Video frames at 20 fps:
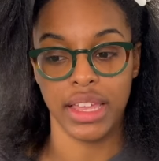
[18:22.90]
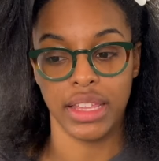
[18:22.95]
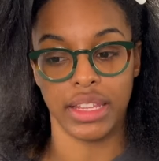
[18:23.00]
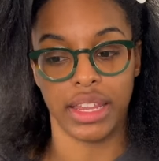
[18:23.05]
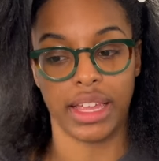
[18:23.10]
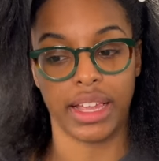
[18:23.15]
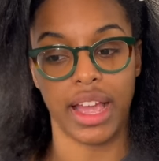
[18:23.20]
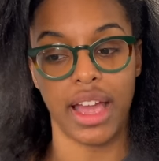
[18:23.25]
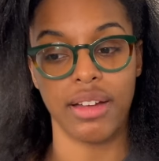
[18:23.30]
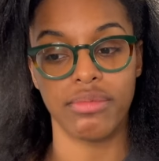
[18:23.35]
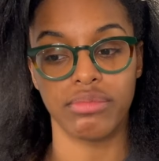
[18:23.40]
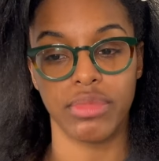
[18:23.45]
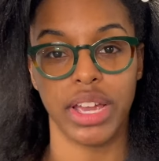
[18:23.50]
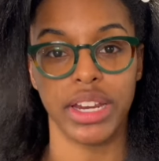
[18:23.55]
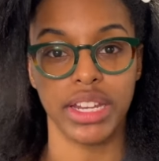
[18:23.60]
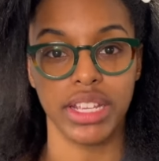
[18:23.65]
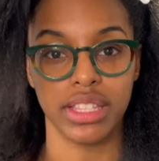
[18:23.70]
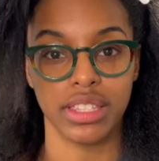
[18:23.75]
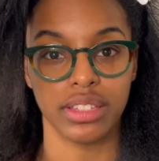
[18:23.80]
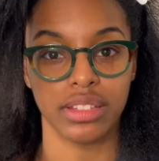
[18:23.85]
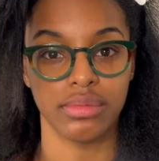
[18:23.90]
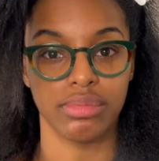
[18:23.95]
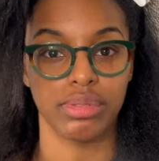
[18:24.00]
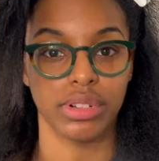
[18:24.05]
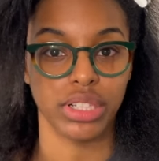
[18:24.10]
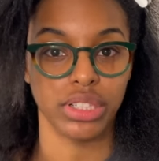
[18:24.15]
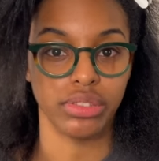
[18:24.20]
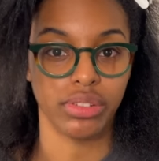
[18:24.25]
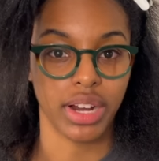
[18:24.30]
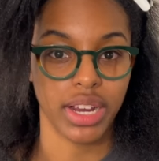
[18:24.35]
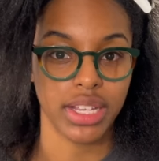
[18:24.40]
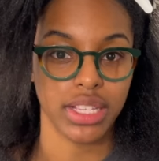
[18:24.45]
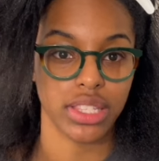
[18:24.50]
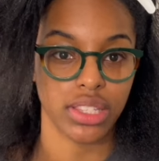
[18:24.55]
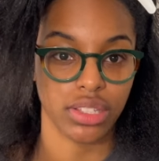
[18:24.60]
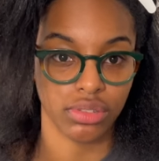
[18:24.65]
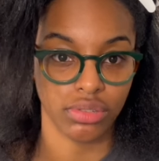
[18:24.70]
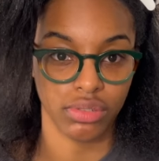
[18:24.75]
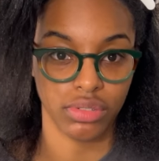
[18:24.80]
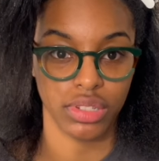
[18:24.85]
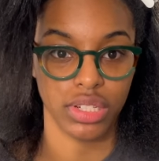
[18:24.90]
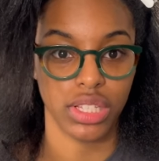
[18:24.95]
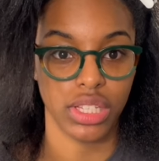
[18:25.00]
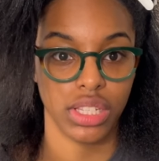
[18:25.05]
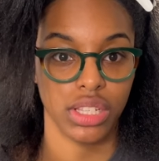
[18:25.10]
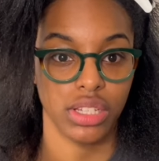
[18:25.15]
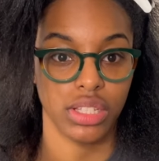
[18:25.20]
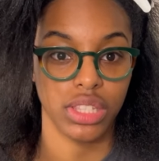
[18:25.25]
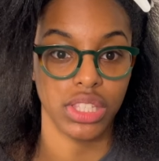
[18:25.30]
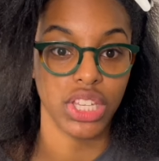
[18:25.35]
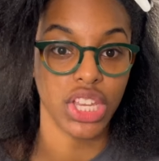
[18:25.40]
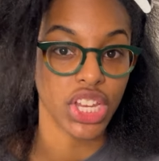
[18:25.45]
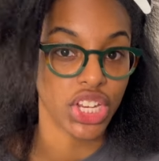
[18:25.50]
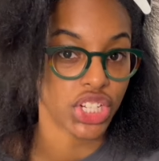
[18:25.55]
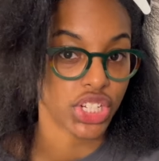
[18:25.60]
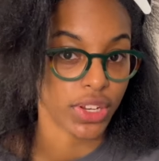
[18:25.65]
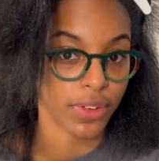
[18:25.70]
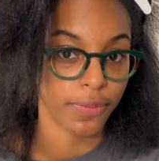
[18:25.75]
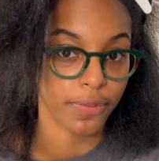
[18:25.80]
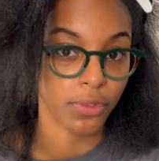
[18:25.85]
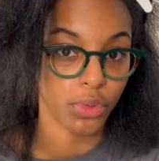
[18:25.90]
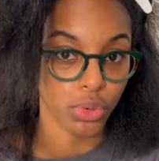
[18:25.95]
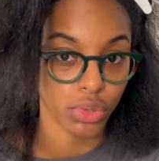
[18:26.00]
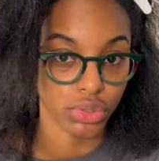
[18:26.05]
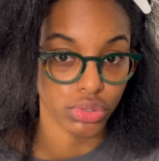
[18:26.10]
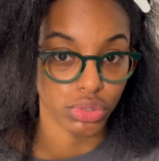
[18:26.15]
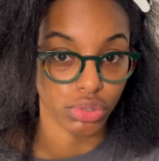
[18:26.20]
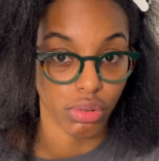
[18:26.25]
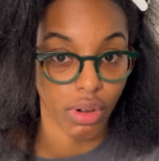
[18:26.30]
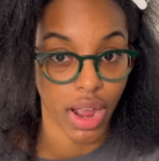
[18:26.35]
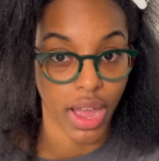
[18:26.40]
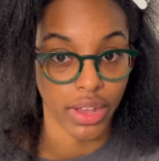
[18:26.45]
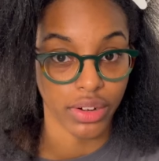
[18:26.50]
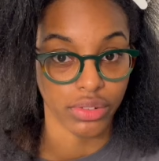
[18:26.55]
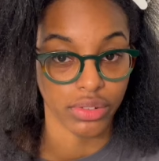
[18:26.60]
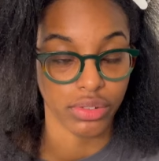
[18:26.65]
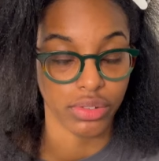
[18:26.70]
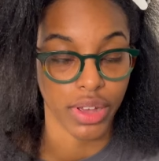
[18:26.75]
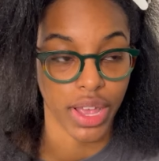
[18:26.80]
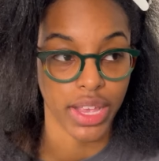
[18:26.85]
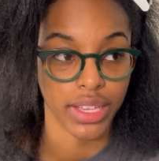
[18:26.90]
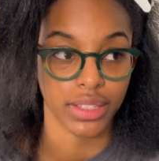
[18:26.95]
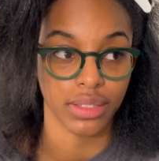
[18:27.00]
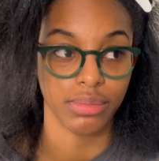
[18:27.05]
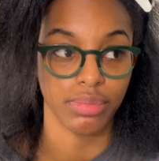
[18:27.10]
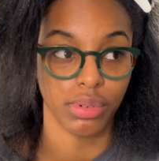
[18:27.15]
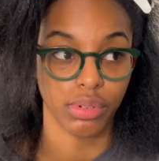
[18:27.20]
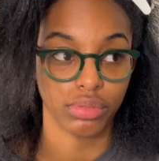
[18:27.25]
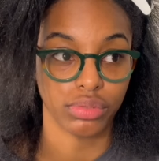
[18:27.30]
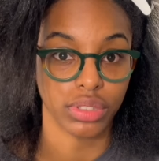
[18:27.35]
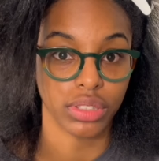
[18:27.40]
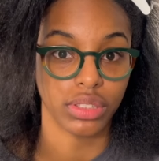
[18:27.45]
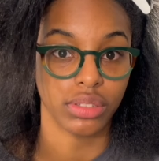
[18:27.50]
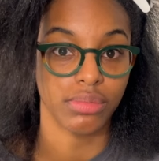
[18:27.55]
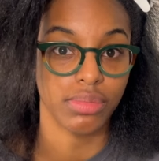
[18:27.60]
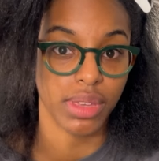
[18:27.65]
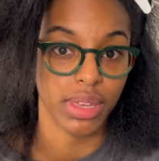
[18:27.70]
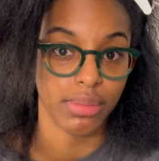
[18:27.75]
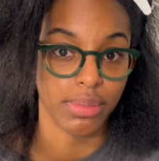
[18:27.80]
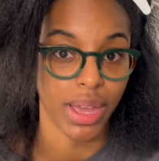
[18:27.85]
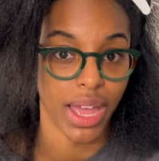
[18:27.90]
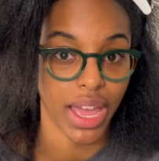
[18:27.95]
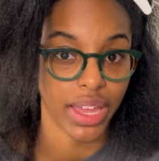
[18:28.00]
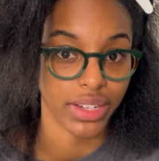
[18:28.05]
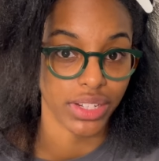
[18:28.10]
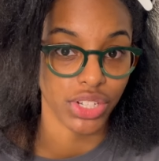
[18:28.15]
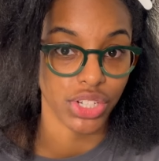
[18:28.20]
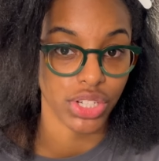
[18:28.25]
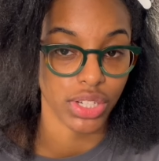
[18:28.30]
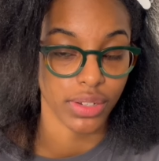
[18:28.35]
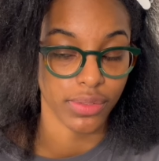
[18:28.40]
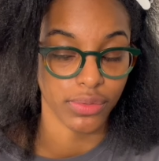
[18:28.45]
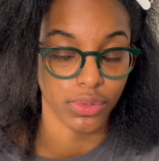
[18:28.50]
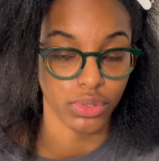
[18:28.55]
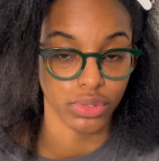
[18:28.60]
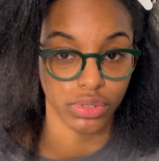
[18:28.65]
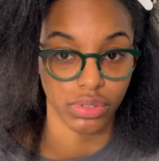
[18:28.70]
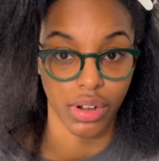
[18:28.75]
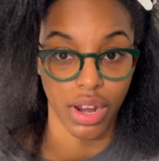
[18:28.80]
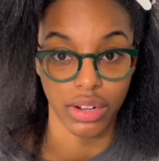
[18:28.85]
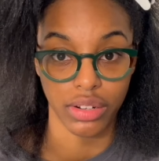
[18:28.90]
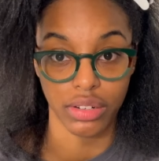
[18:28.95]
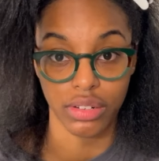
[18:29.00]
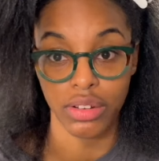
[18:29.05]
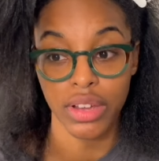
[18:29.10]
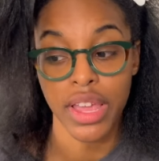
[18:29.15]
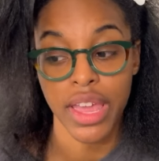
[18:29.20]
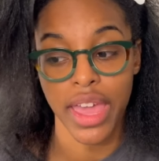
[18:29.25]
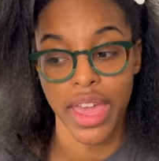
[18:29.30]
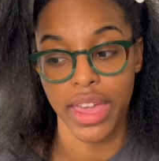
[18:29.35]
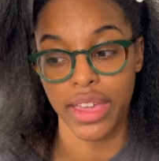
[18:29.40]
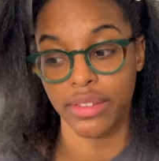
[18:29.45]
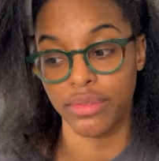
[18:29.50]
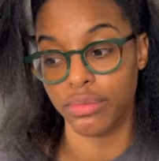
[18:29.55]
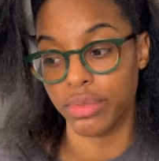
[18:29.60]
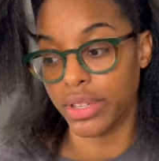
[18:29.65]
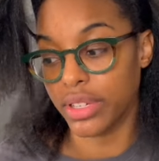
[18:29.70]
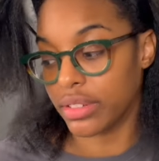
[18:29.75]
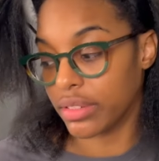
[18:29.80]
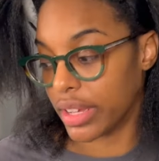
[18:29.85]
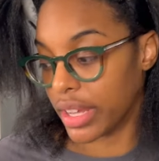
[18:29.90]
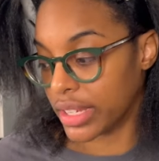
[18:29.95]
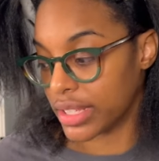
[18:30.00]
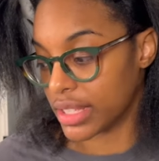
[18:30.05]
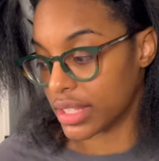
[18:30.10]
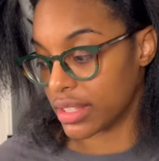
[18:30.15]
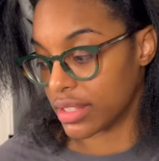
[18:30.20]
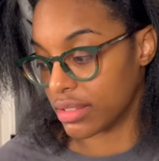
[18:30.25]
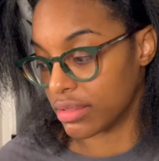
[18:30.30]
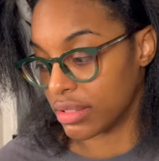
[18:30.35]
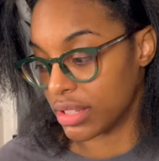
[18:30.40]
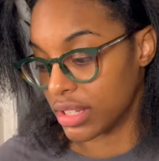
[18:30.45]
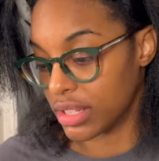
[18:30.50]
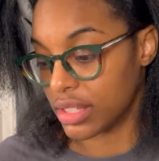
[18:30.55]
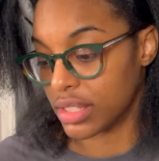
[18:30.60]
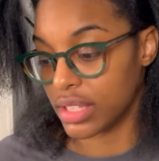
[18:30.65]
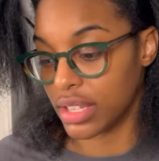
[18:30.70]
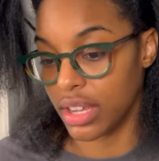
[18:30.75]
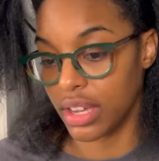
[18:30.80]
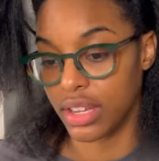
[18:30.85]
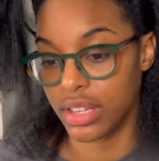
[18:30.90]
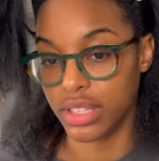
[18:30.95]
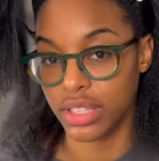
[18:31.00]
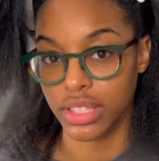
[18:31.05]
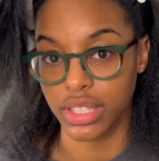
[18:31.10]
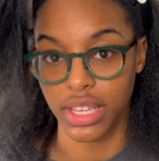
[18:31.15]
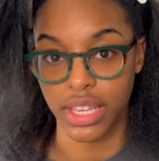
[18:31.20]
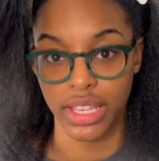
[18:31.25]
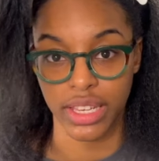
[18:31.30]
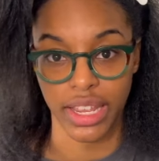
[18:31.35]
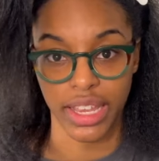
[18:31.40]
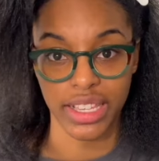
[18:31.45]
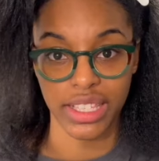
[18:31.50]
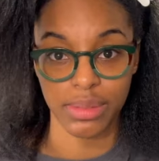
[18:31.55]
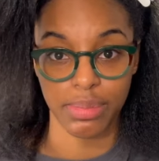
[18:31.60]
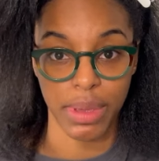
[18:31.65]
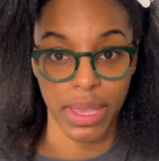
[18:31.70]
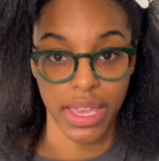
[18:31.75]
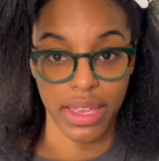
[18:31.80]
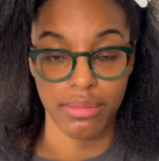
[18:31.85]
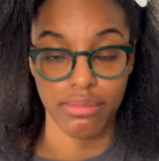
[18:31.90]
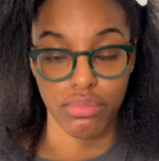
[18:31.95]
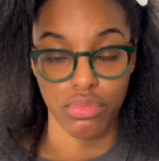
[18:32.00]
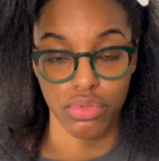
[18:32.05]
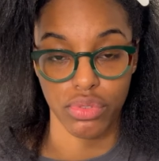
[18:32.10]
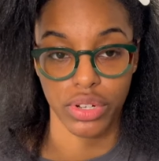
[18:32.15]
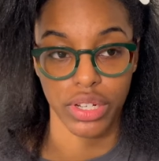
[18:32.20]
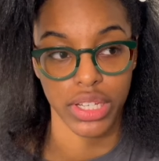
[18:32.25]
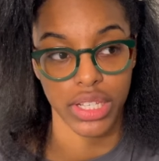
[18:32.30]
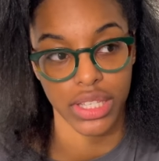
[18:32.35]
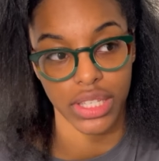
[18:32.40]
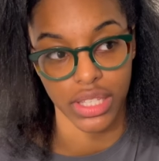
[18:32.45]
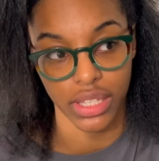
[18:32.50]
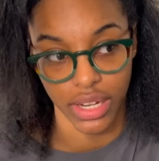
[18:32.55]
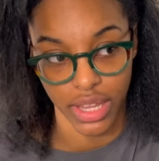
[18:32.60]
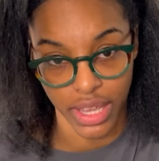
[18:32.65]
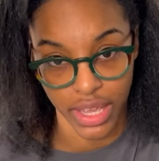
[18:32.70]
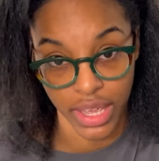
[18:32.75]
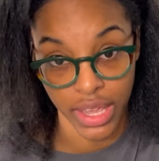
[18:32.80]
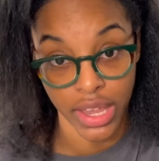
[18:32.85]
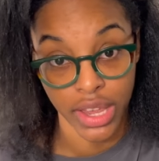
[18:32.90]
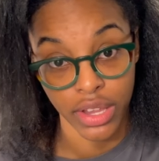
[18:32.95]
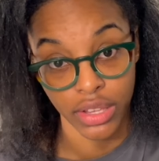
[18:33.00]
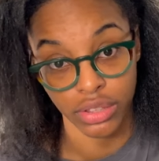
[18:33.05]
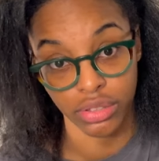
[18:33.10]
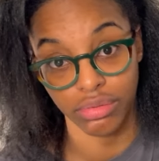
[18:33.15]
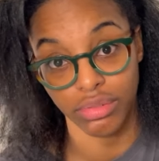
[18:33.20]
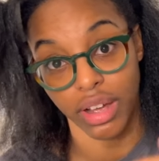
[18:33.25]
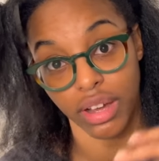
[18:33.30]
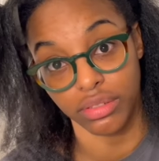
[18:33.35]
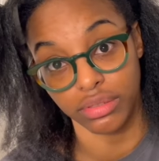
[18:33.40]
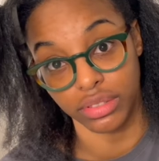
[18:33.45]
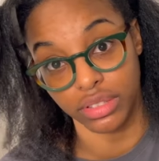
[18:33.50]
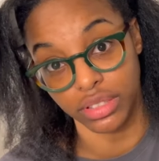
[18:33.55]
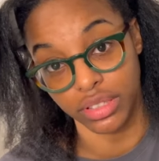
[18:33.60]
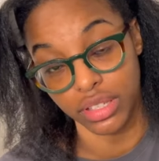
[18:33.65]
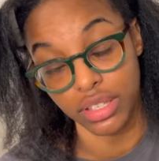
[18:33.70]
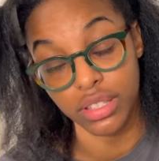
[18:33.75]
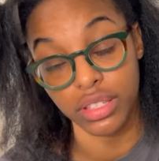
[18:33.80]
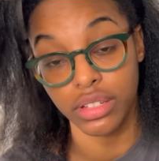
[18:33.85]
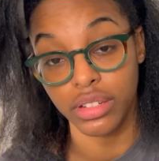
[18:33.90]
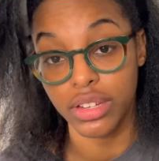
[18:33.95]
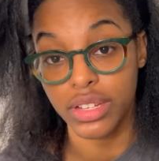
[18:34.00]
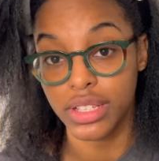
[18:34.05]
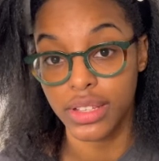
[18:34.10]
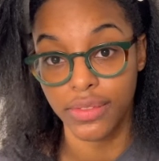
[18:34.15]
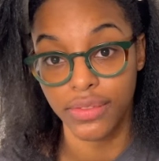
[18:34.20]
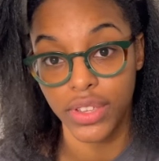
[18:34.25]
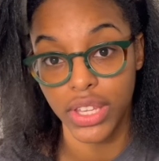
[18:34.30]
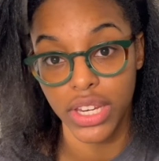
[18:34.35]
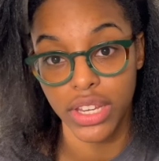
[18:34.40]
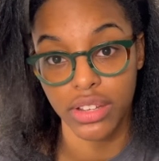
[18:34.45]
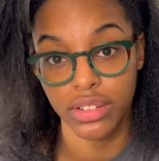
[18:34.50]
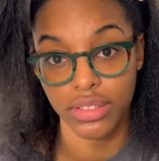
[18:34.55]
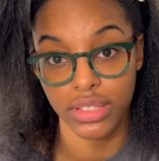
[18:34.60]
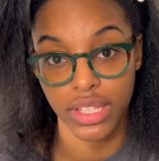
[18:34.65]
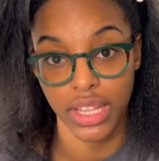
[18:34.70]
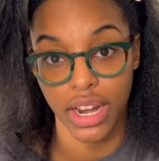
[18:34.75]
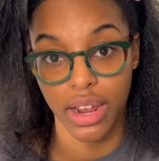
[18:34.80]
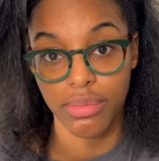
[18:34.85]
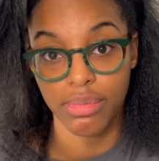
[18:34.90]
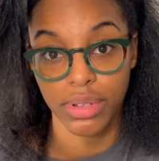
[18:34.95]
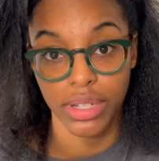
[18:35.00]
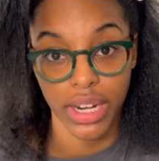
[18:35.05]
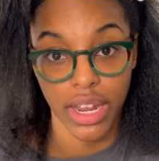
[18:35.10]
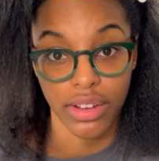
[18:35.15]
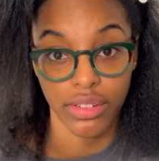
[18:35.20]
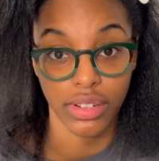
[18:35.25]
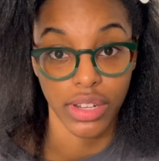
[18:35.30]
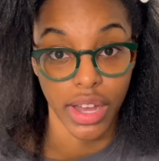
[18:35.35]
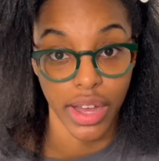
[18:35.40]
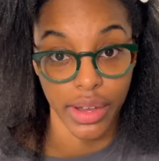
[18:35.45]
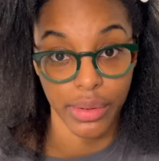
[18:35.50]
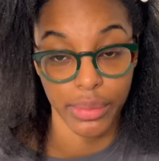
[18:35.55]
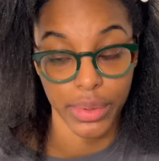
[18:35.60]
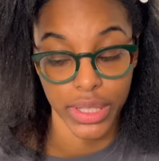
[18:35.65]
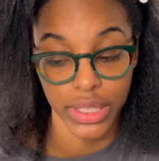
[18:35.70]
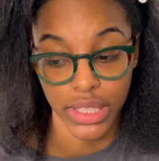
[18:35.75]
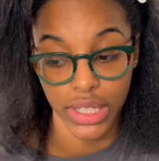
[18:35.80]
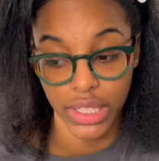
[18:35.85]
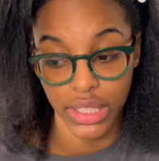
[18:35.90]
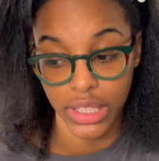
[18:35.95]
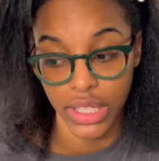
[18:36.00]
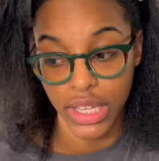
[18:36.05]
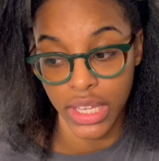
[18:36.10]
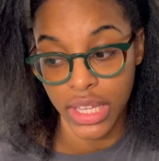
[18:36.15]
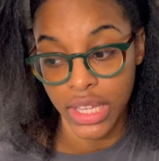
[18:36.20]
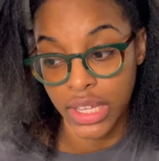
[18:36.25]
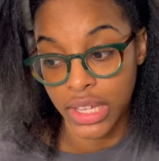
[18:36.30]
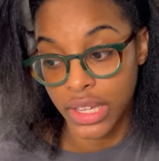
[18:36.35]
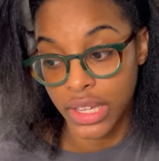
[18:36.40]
Like I'm ready to progress on to teaching full throttle as opposed to being behind the chair full throttle. And we'll discuss and expand more into that throughout the series of videos that I put out, God willingly.